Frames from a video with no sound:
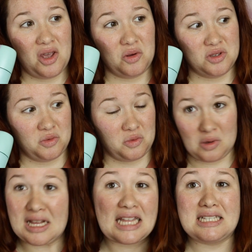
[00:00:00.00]
it's
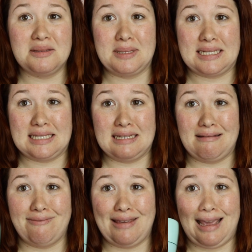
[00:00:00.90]
really
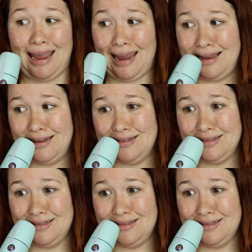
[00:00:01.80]
expensive, and